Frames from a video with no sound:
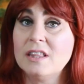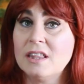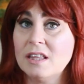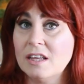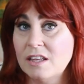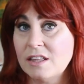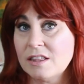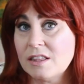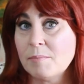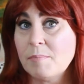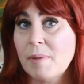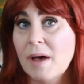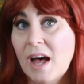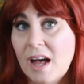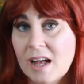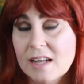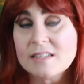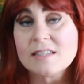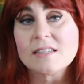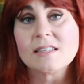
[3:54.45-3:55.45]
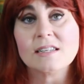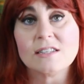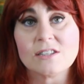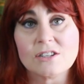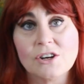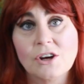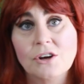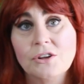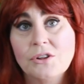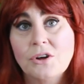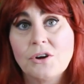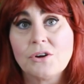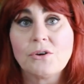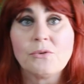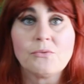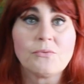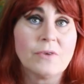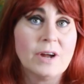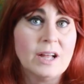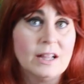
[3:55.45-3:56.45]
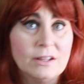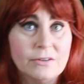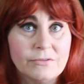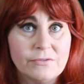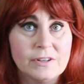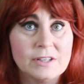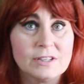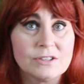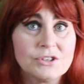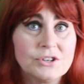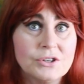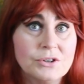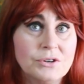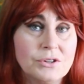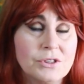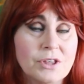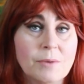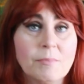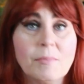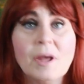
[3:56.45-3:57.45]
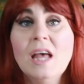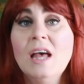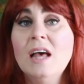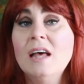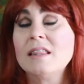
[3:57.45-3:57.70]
The past is no longer relevant to them.